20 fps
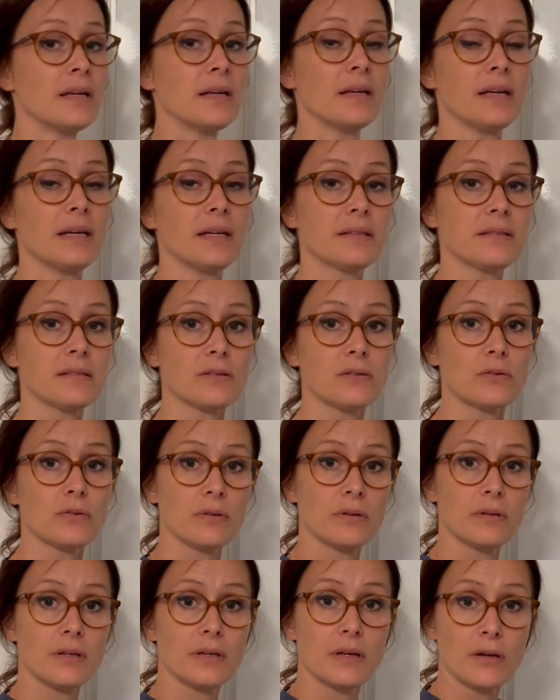
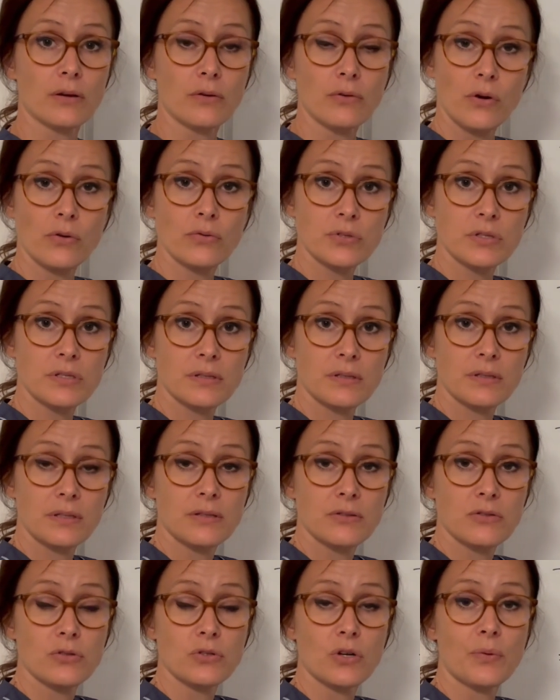it grows
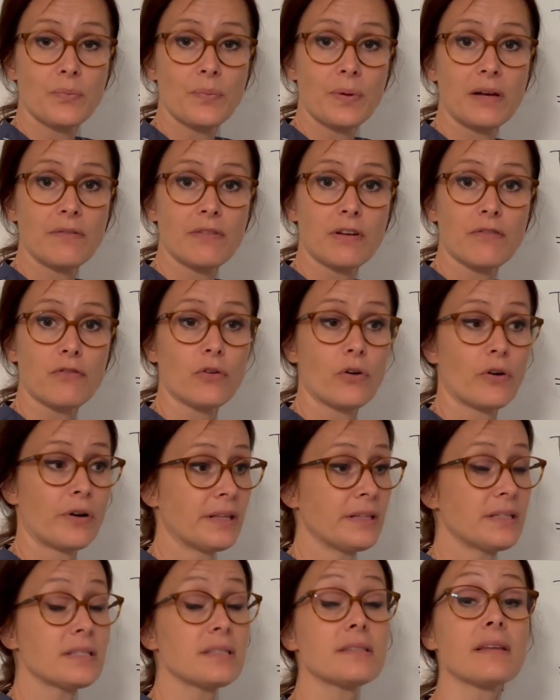into your pelvic floor
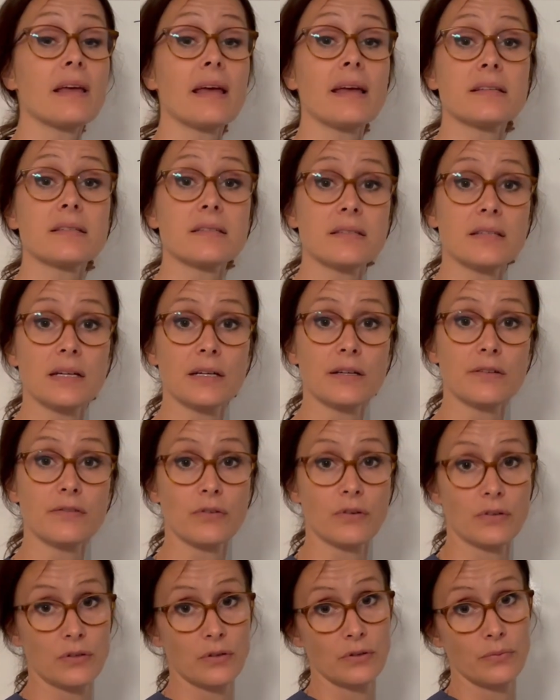and it stays there
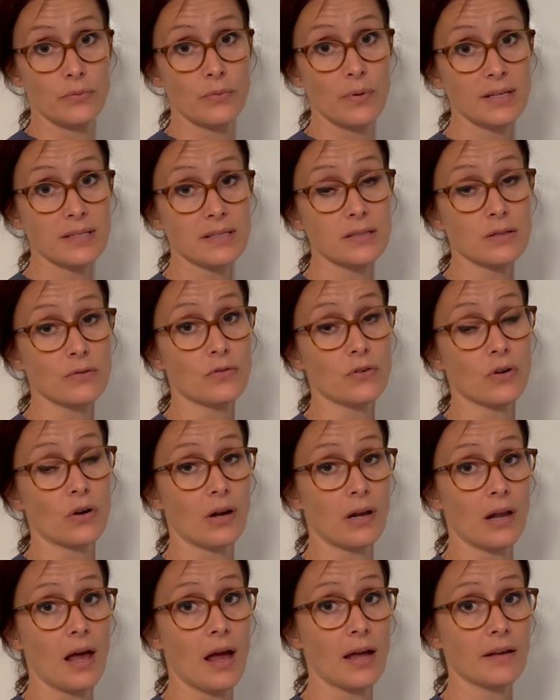for the rest of your
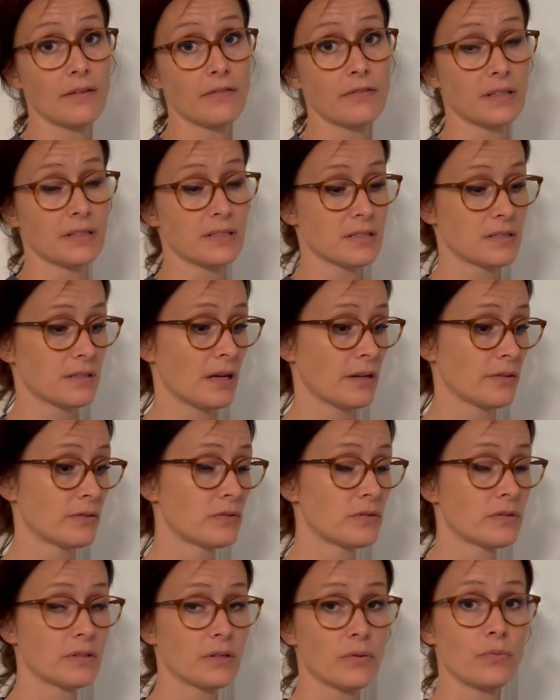life. It's
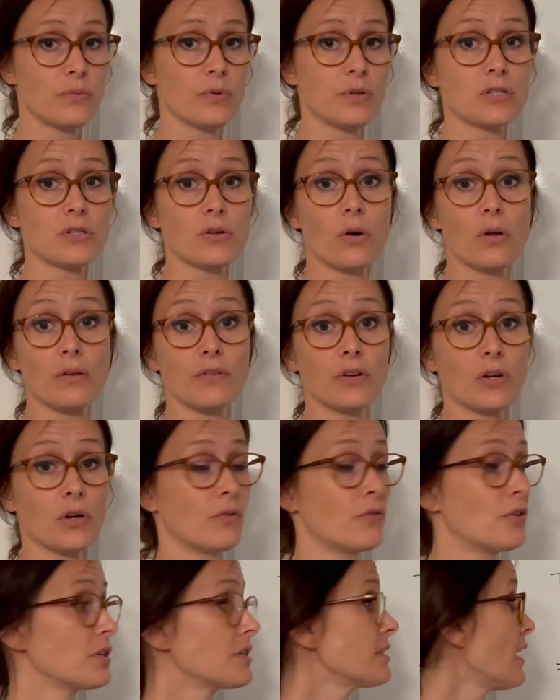not resolving
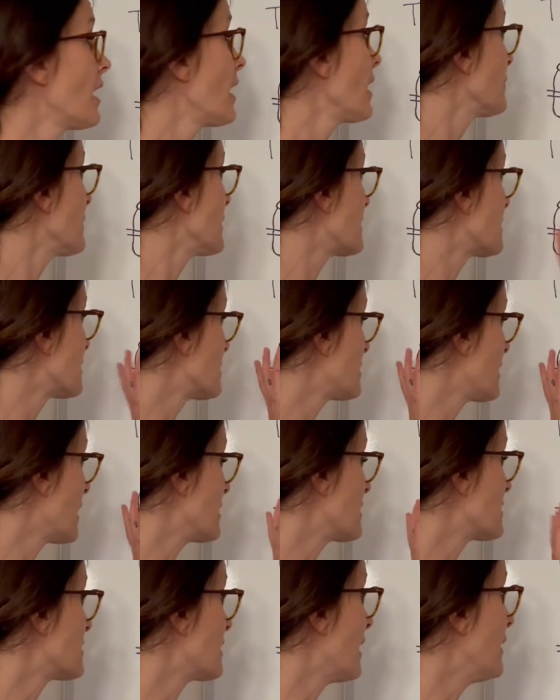over time, it
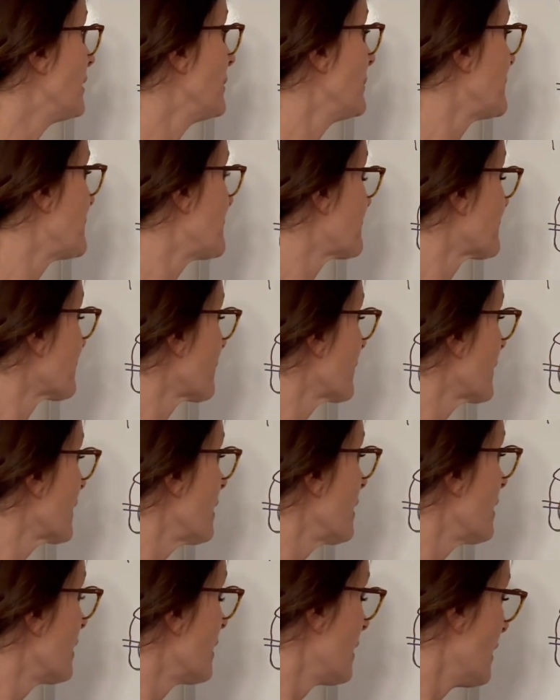stays there.
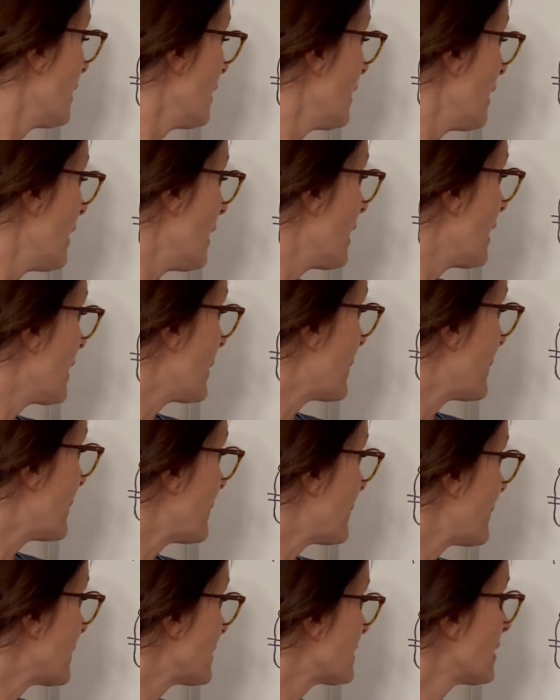
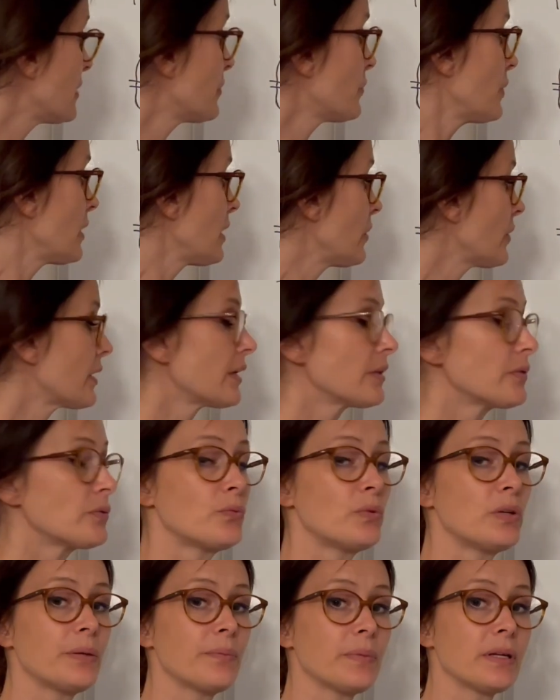But if we look at
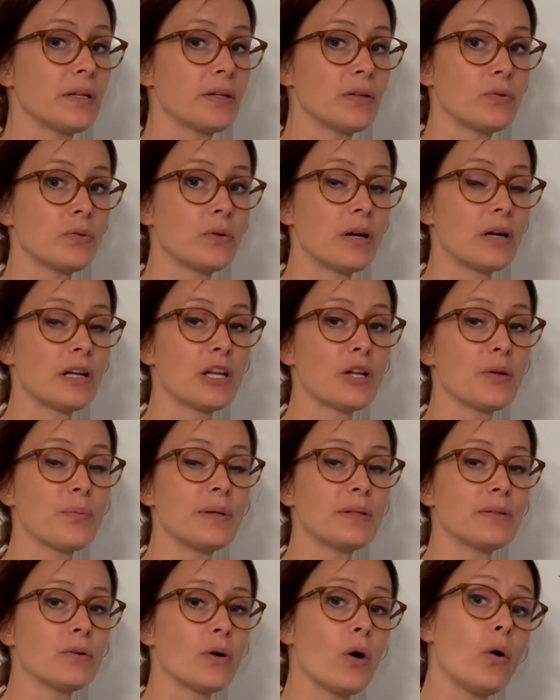women who are a little
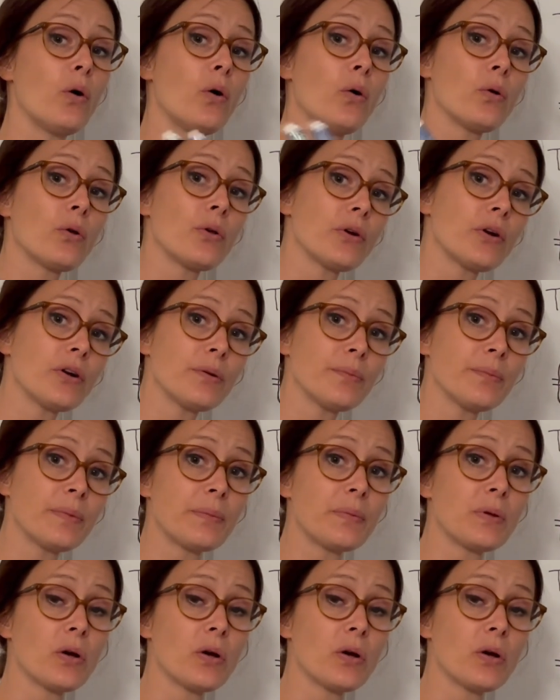bit older, maybe